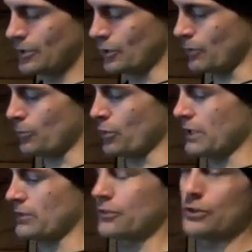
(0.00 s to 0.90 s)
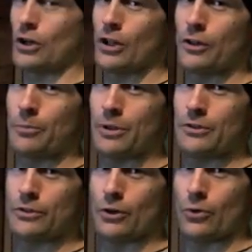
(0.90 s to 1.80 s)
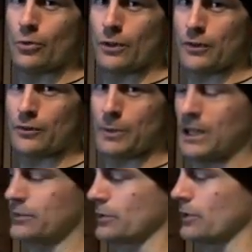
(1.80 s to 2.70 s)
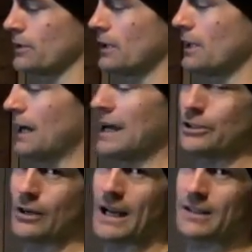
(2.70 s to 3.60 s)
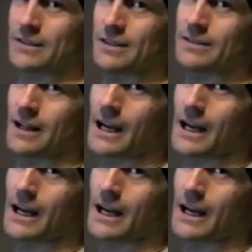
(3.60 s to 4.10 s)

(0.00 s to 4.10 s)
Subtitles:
you can pre-install the Pinto with a spacer on your access